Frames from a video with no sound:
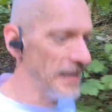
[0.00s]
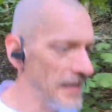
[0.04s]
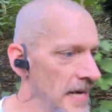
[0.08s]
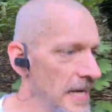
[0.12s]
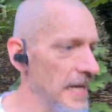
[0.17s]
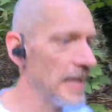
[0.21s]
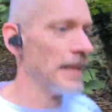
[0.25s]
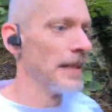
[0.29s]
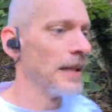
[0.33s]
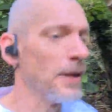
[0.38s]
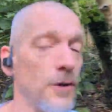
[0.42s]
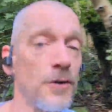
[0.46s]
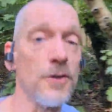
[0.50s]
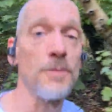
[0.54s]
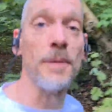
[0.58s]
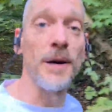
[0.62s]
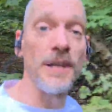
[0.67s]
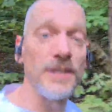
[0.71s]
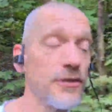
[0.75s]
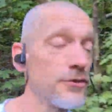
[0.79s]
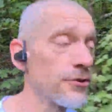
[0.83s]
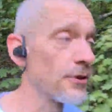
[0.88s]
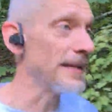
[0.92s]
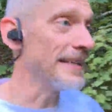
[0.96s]
a lot of my
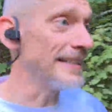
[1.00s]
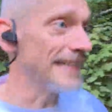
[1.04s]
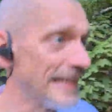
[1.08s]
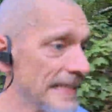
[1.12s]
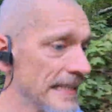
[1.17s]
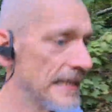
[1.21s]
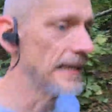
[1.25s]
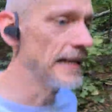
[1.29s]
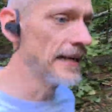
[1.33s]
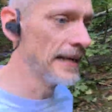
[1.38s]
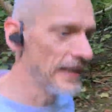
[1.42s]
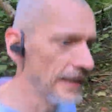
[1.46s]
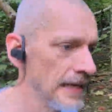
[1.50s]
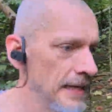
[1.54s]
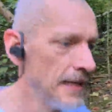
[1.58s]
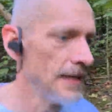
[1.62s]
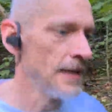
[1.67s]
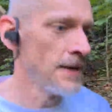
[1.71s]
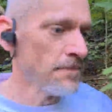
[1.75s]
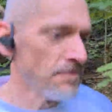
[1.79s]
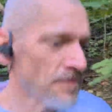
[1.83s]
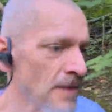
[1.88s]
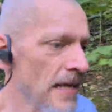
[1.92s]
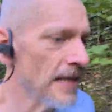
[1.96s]
training.
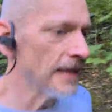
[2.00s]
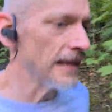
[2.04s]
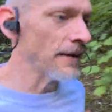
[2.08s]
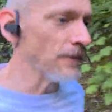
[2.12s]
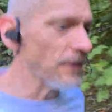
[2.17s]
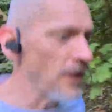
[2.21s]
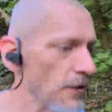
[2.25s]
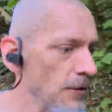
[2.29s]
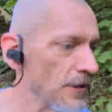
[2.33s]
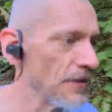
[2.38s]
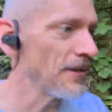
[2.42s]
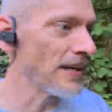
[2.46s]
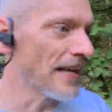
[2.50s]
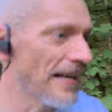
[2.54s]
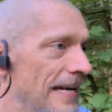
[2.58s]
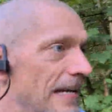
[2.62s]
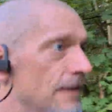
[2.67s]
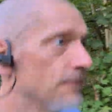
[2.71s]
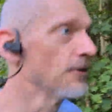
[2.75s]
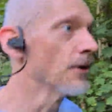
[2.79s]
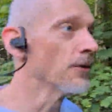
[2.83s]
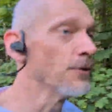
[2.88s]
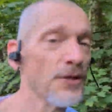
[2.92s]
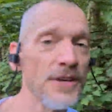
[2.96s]
Now, the only thing I have
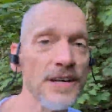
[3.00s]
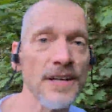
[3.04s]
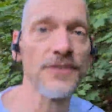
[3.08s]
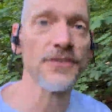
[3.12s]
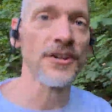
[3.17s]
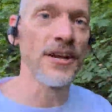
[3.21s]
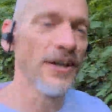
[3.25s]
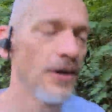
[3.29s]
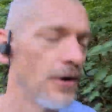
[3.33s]
noticed,